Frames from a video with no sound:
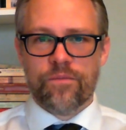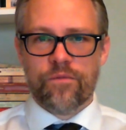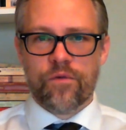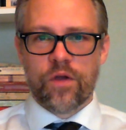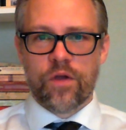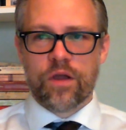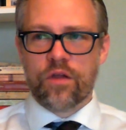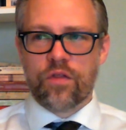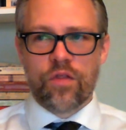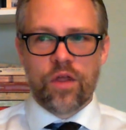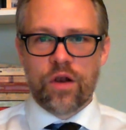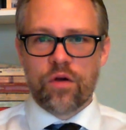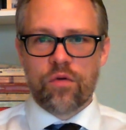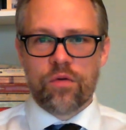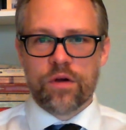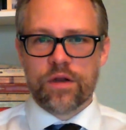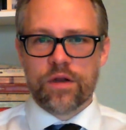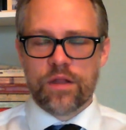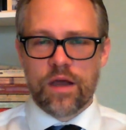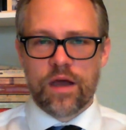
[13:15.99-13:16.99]
right? Because they don't
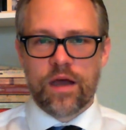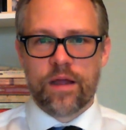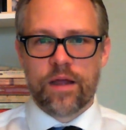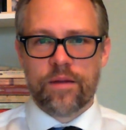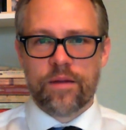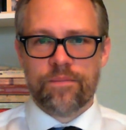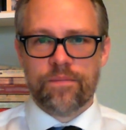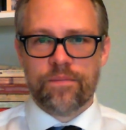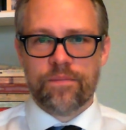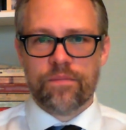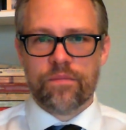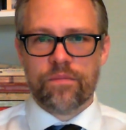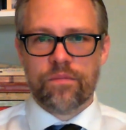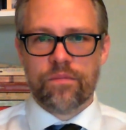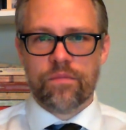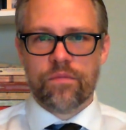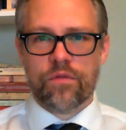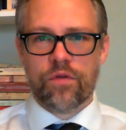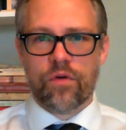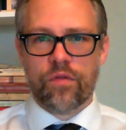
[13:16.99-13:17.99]
want to die.
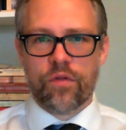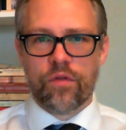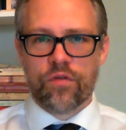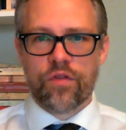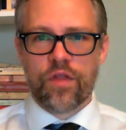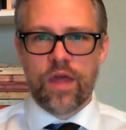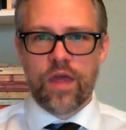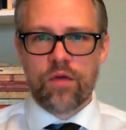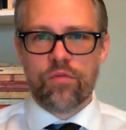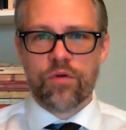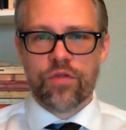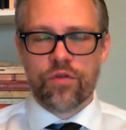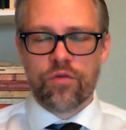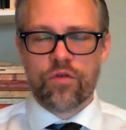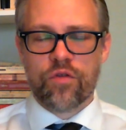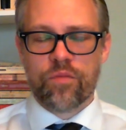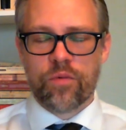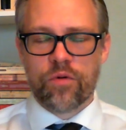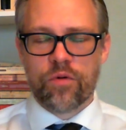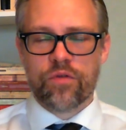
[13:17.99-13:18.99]
So they'll say what they're
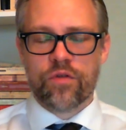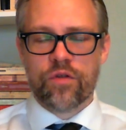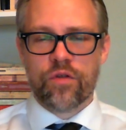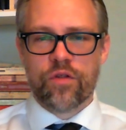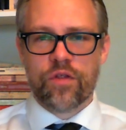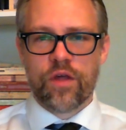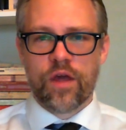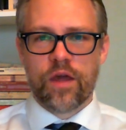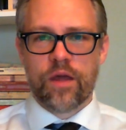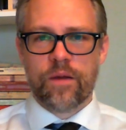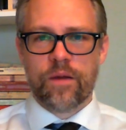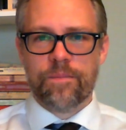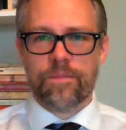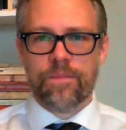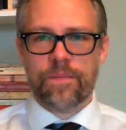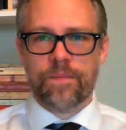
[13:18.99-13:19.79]
supposed to say.